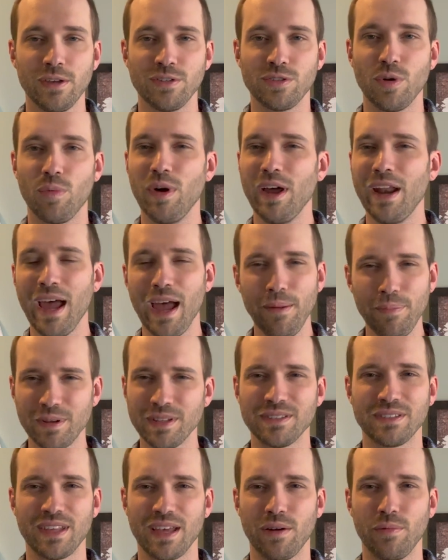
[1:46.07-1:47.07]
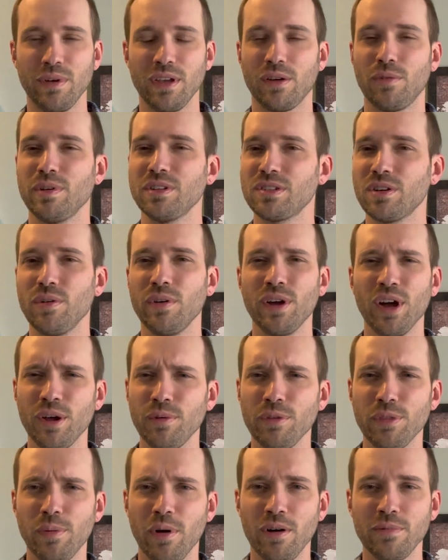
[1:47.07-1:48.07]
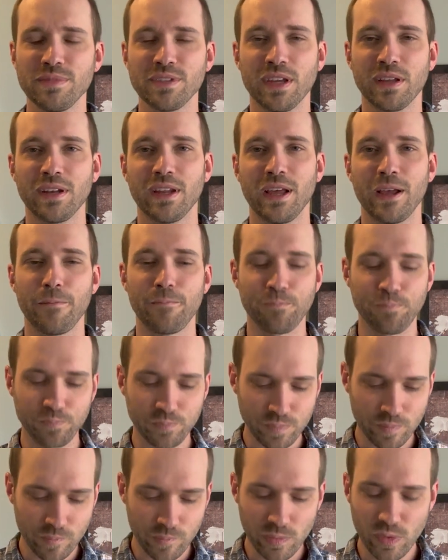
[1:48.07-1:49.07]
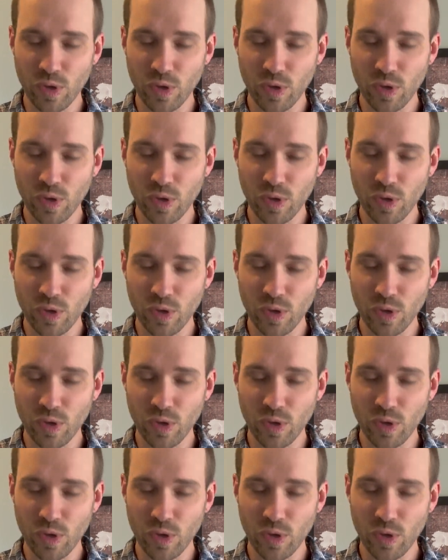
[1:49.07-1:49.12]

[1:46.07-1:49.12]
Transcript: So what happens that week? What's going on with Palm Sunday?